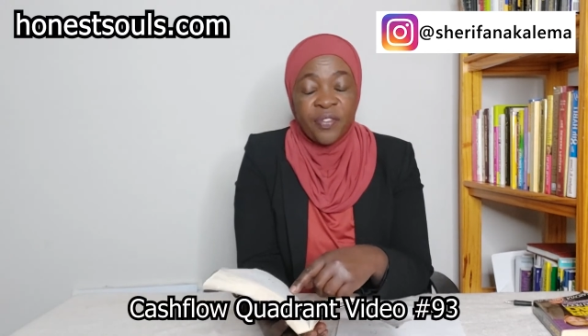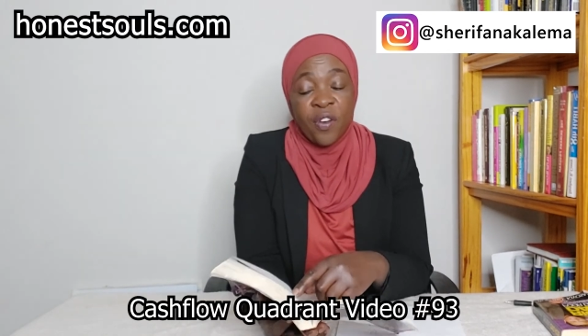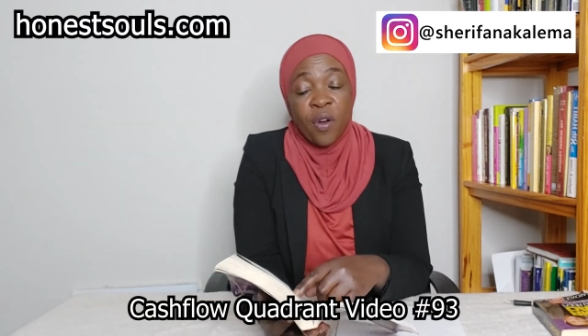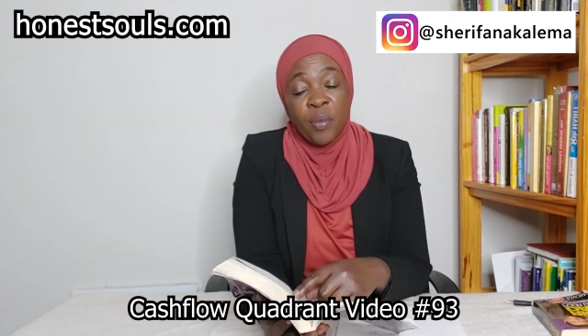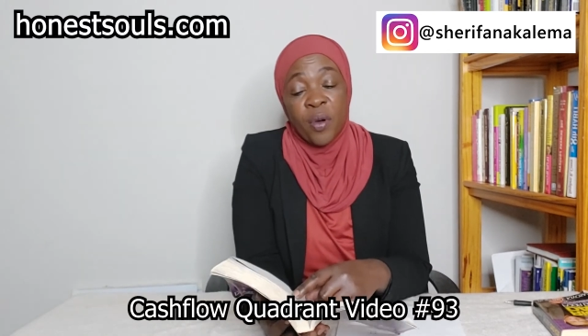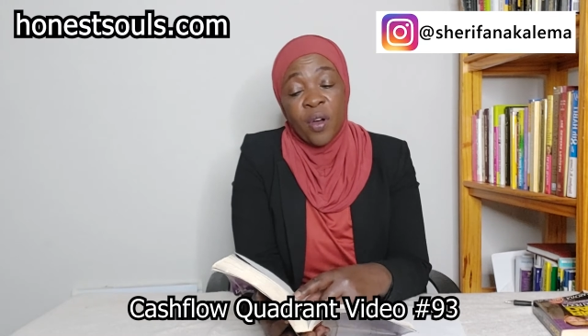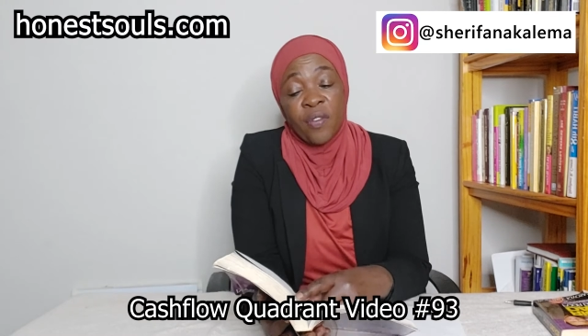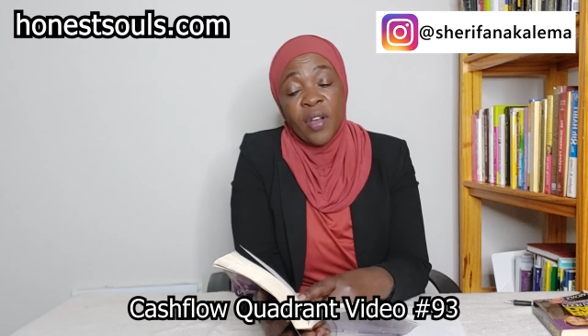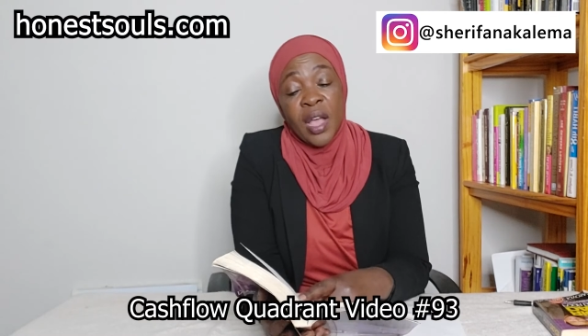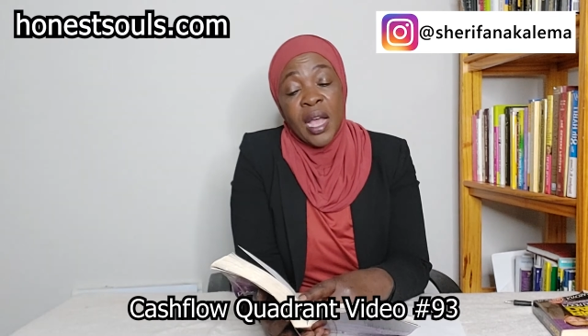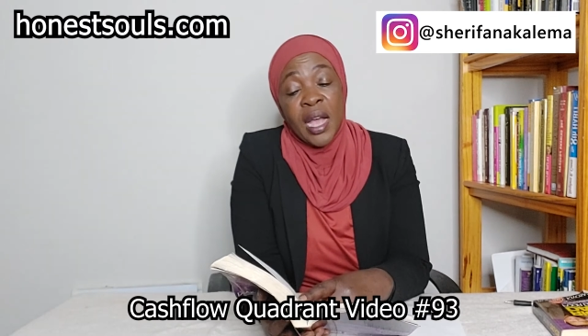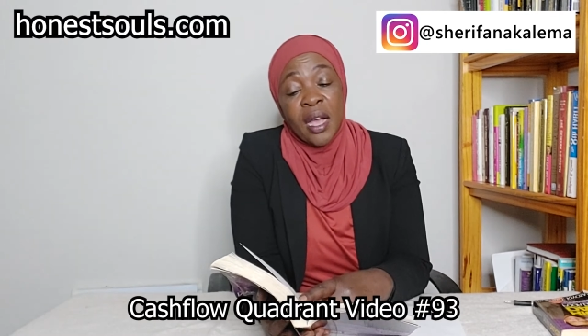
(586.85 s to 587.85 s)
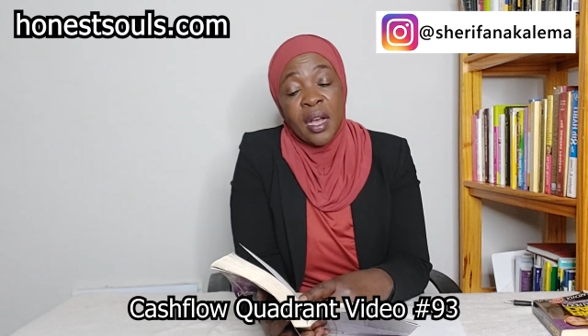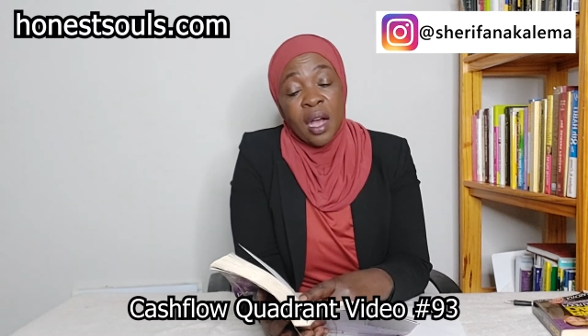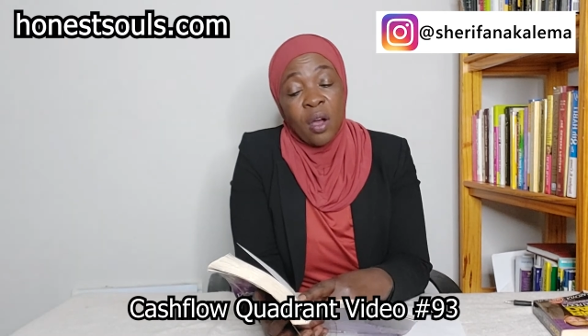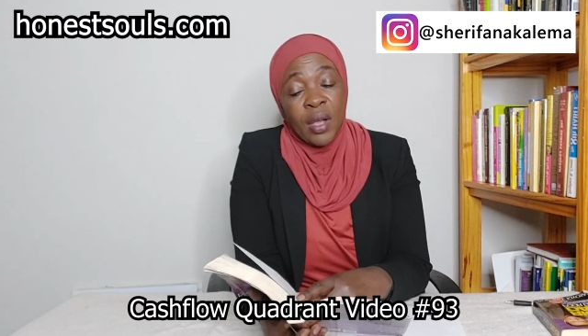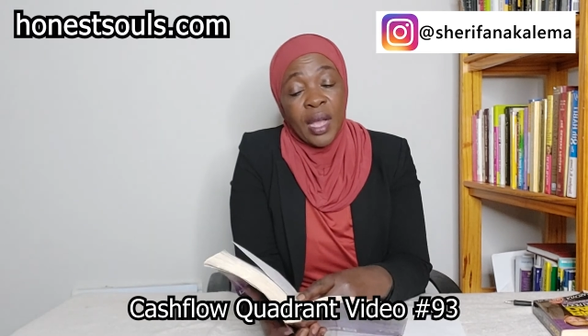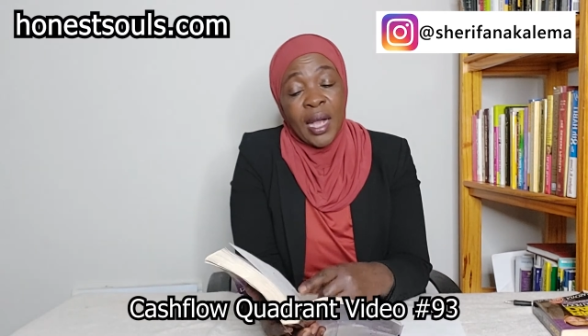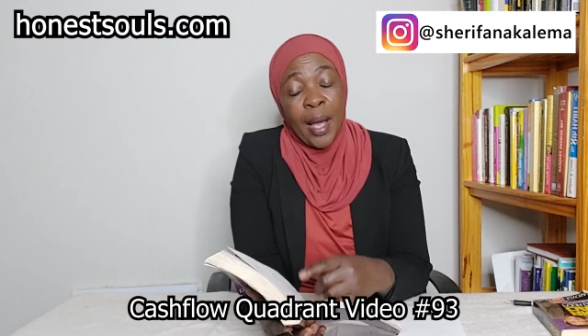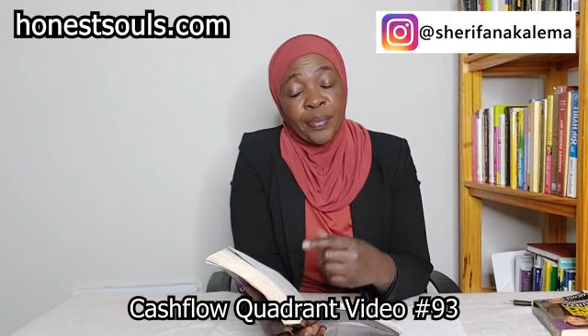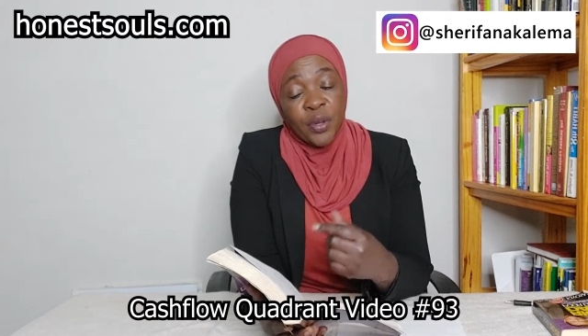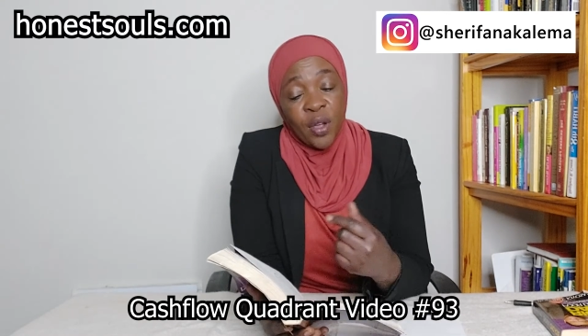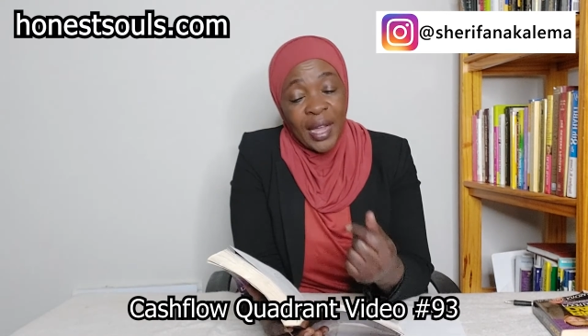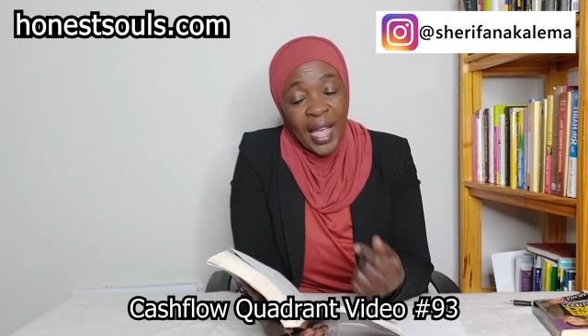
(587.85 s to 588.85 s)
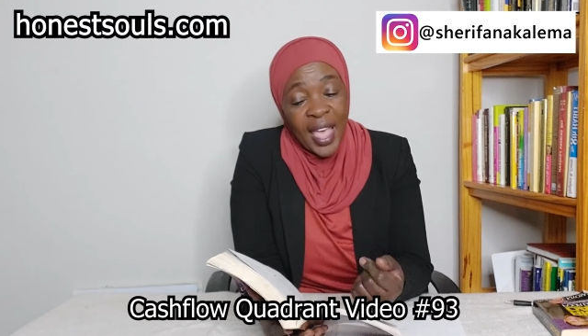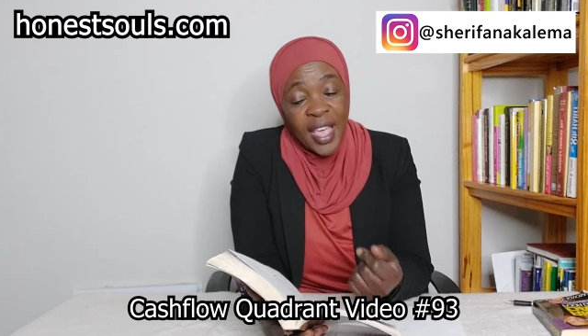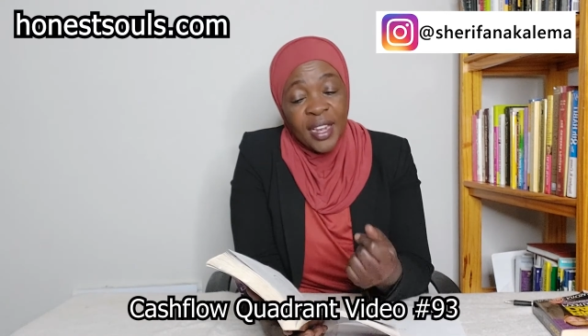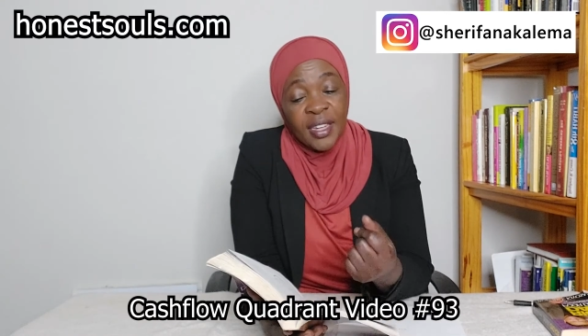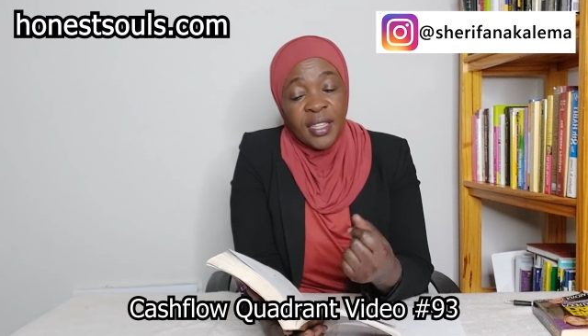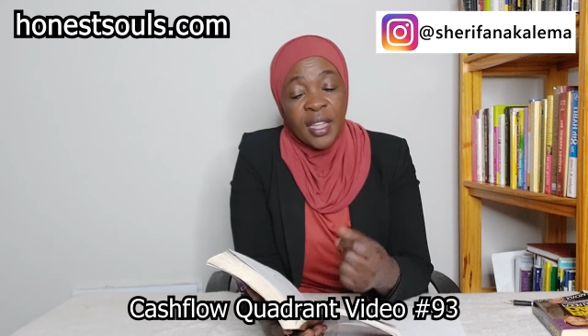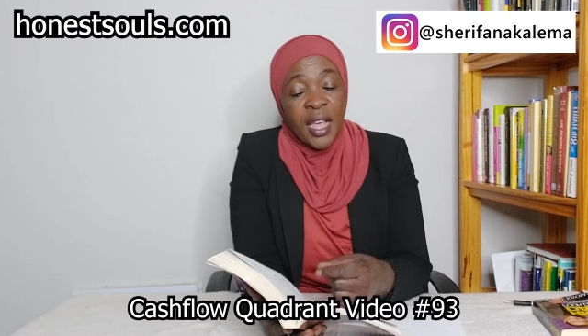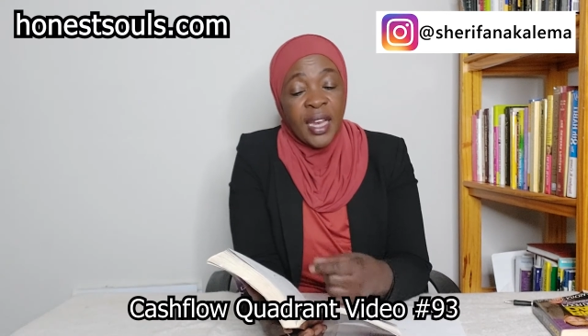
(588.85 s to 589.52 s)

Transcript: form of capital gains,